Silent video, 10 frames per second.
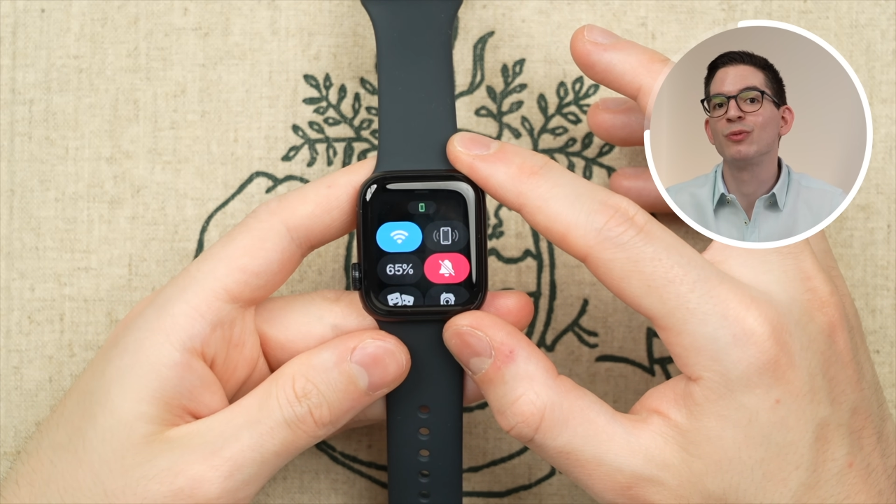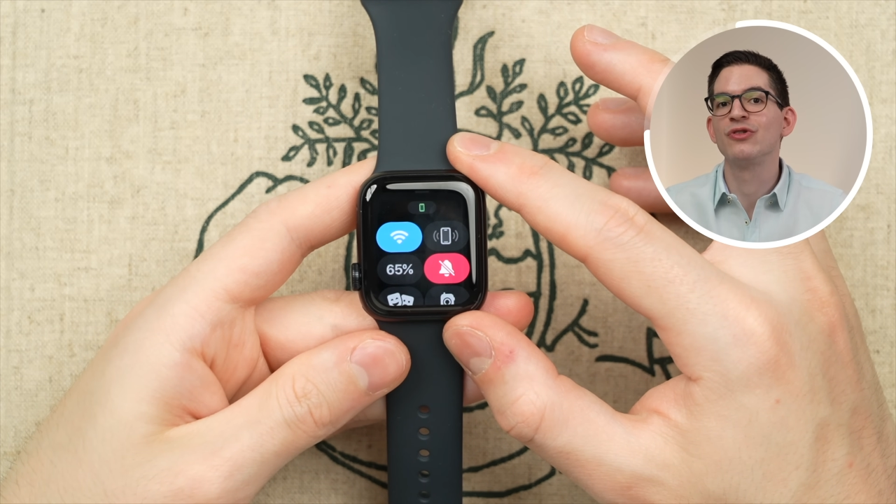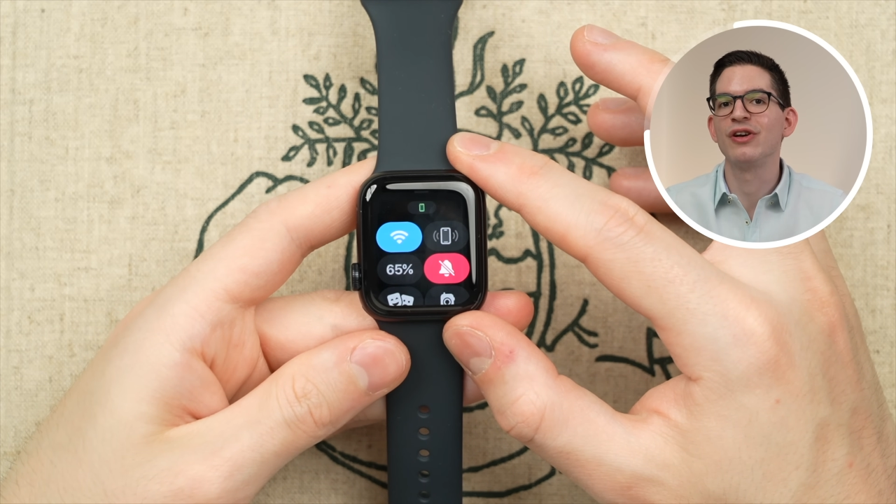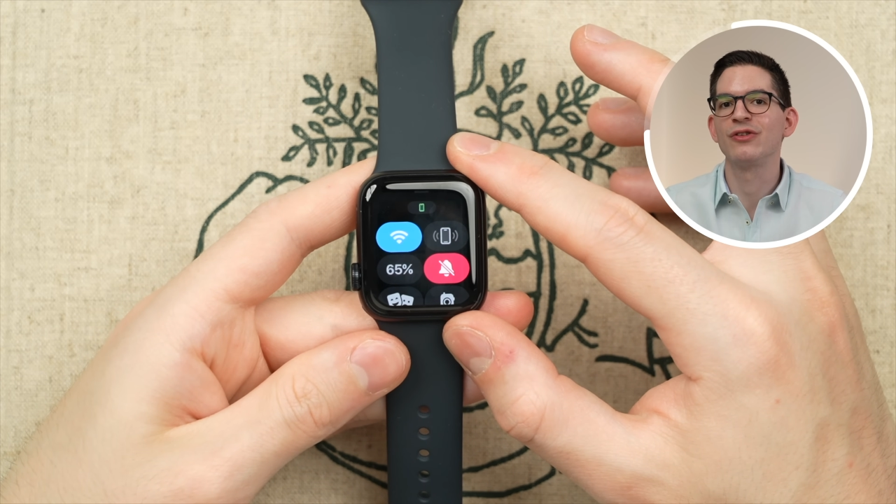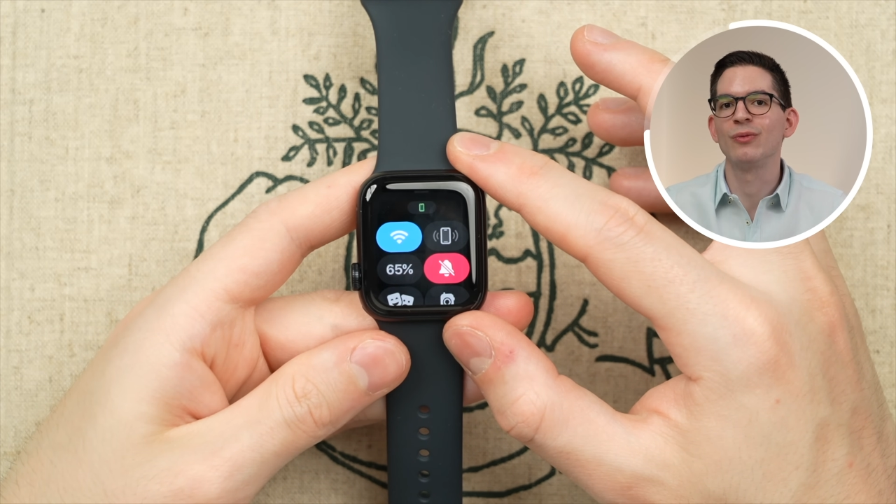more
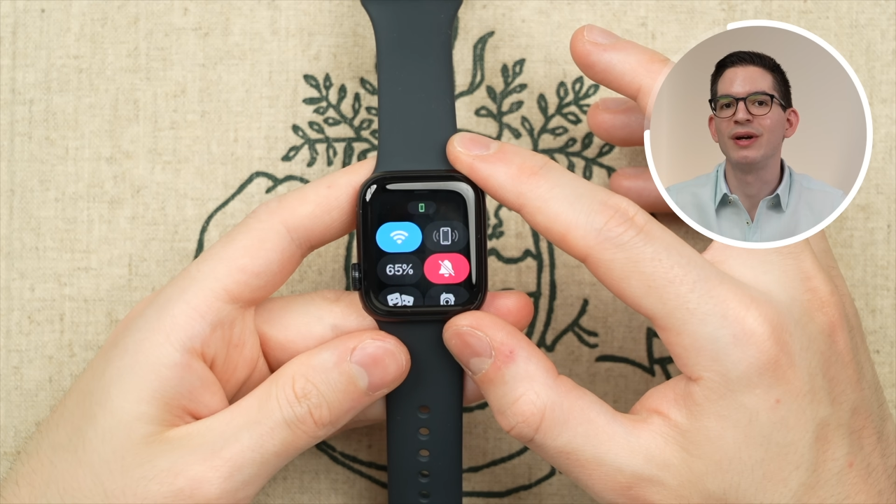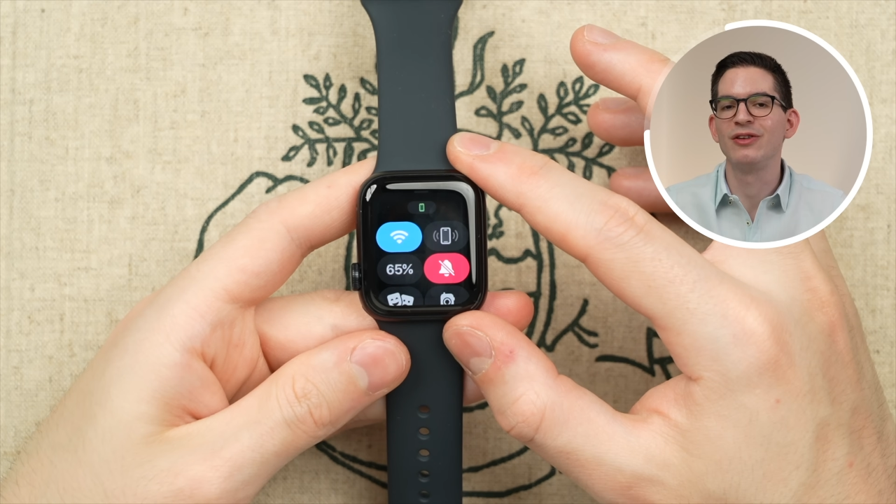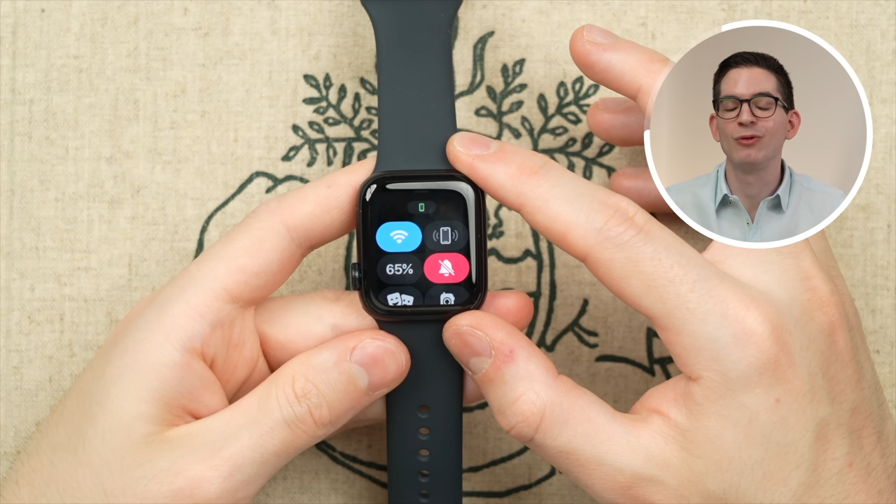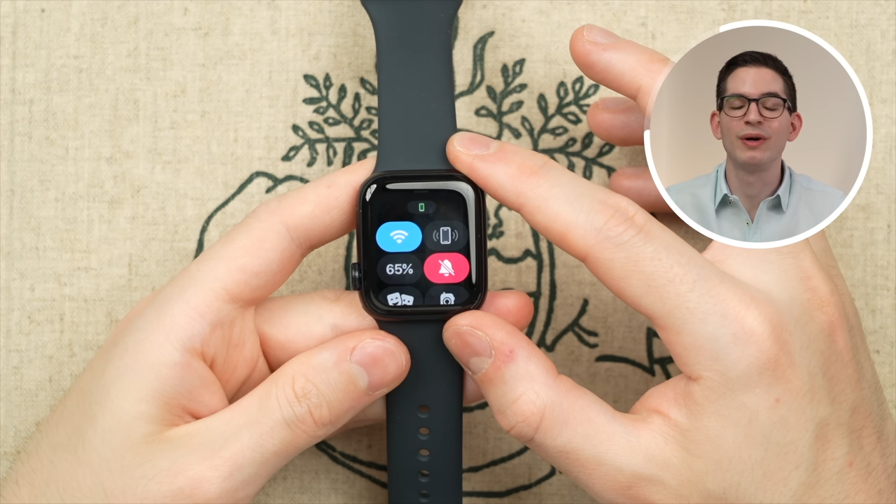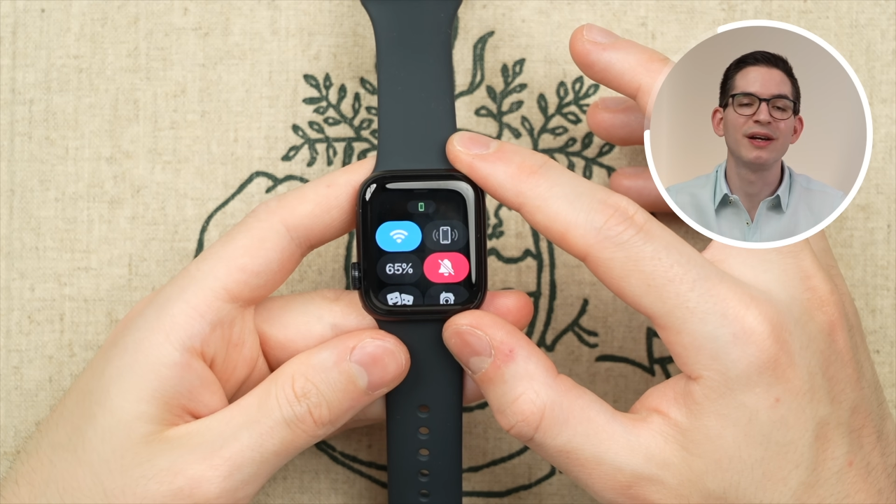gentle way
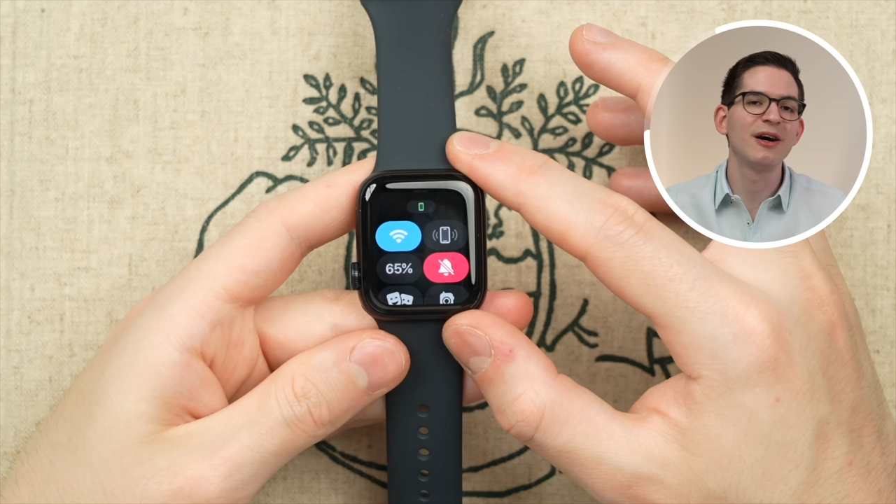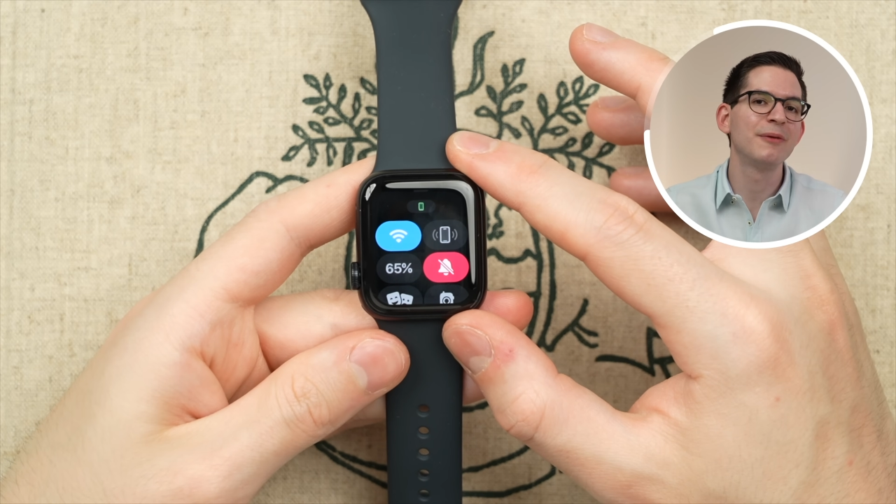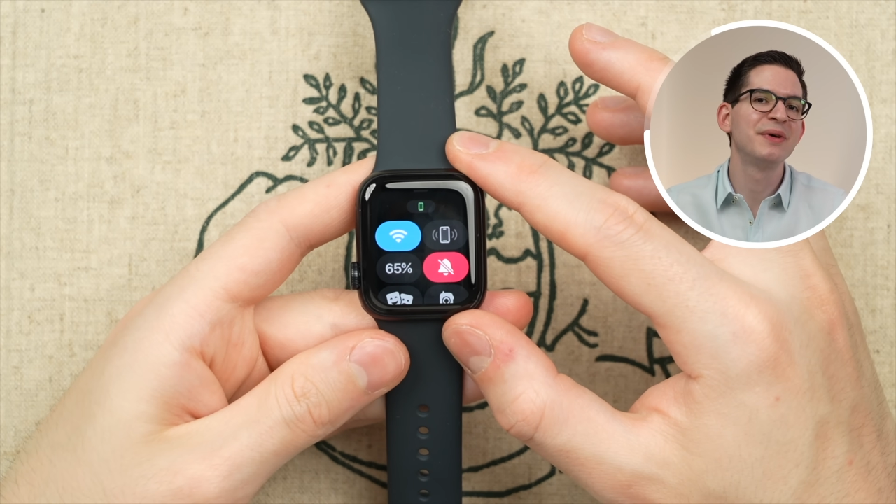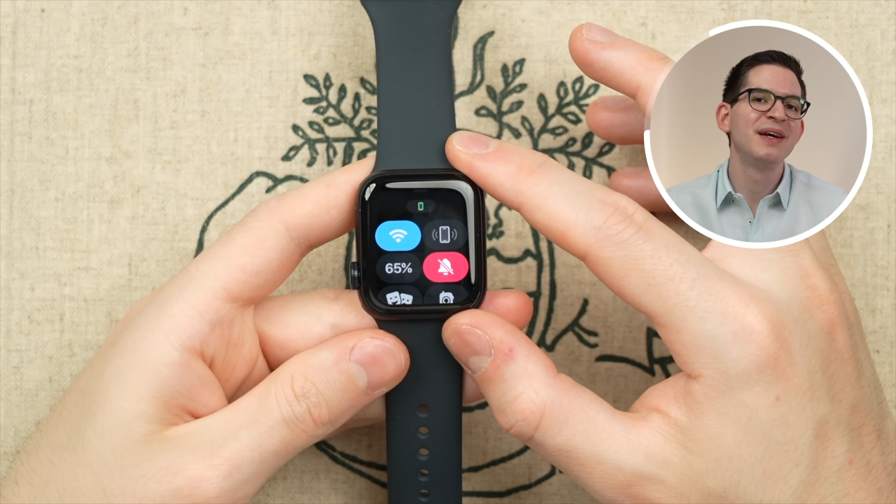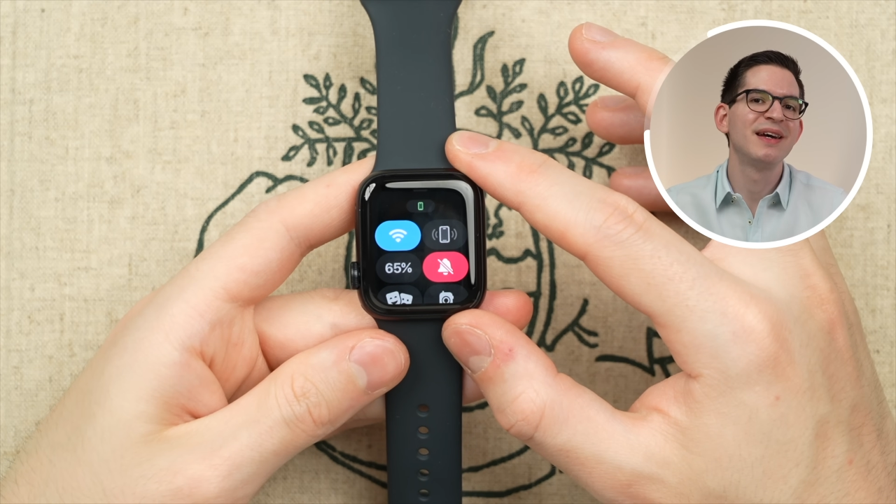to wake up,